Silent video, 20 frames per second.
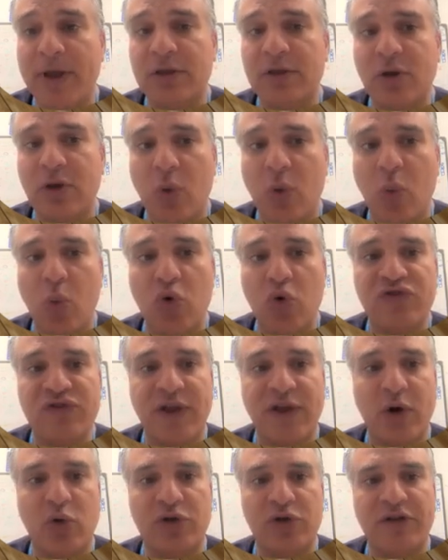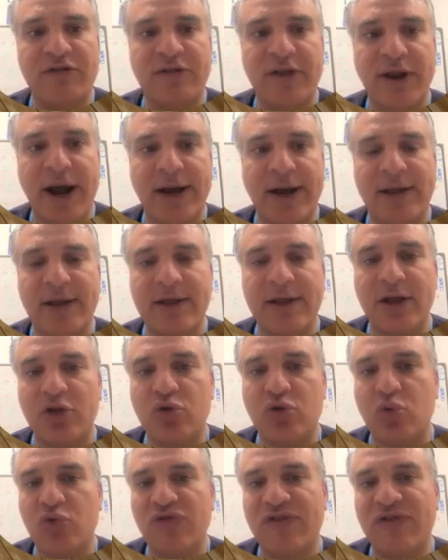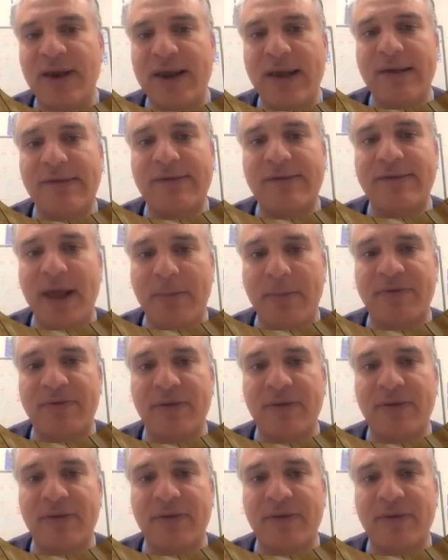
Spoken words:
was deconstructed into 3 steps.